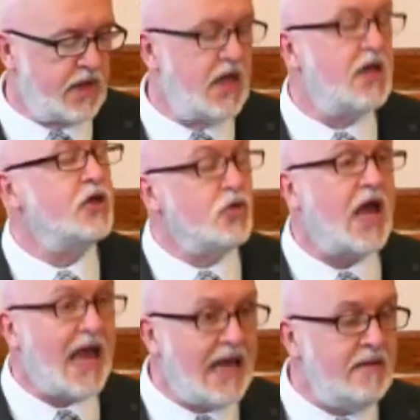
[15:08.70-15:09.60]
you
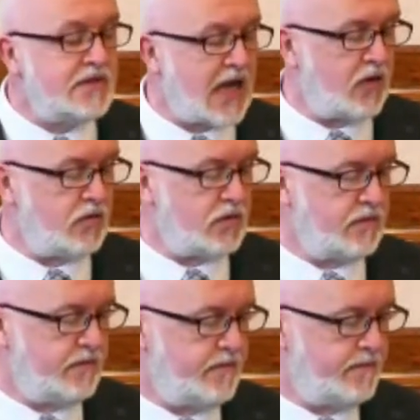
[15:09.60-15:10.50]
came down.
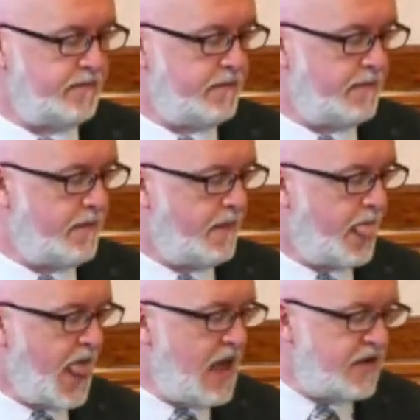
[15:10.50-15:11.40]

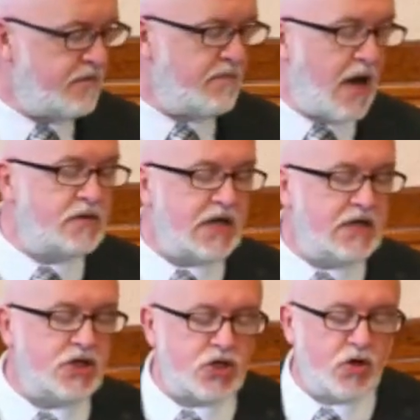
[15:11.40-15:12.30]
The mountains
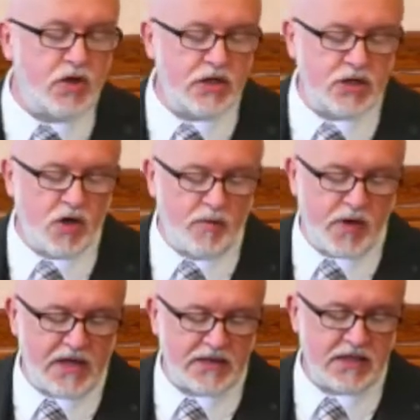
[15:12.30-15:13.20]
shook at your
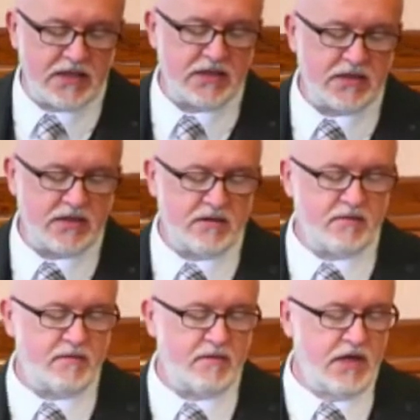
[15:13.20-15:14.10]
presence.
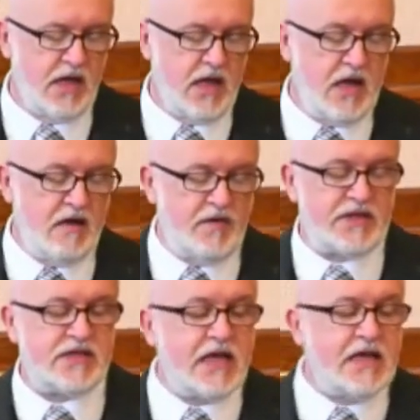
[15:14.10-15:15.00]
For
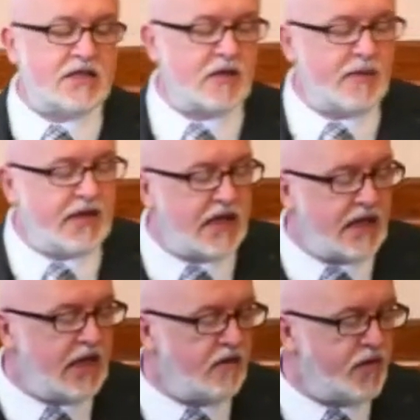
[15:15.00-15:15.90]
since the
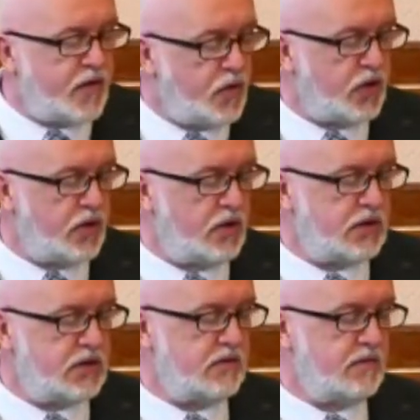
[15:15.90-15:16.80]
beginning of the world,
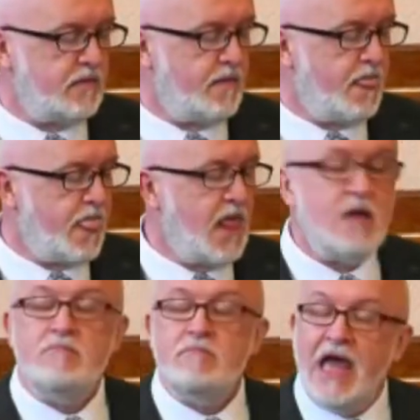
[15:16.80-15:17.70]

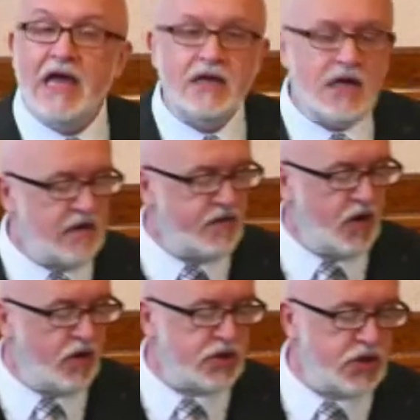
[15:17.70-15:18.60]
men have
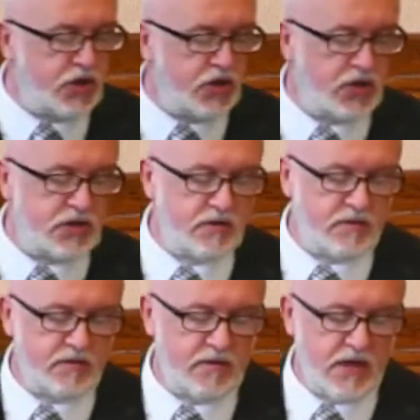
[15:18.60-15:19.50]
not heard,
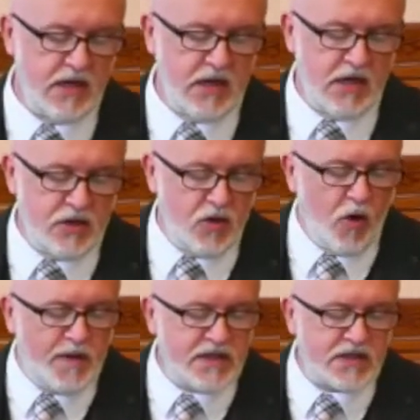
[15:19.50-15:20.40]
nor
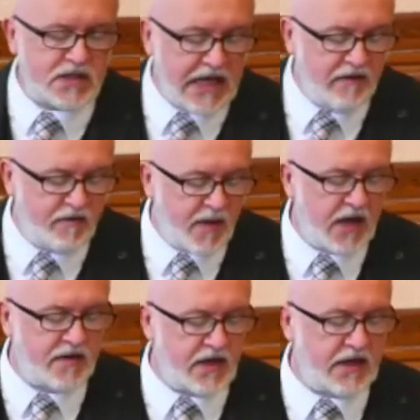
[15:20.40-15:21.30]
perceived by
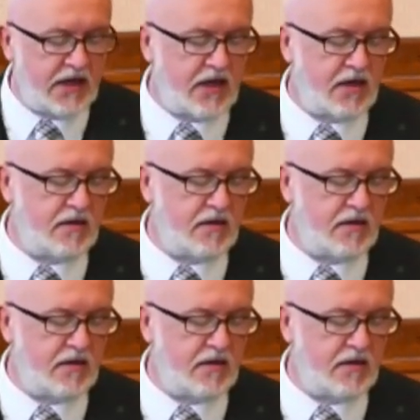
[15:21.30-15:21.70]
the ear,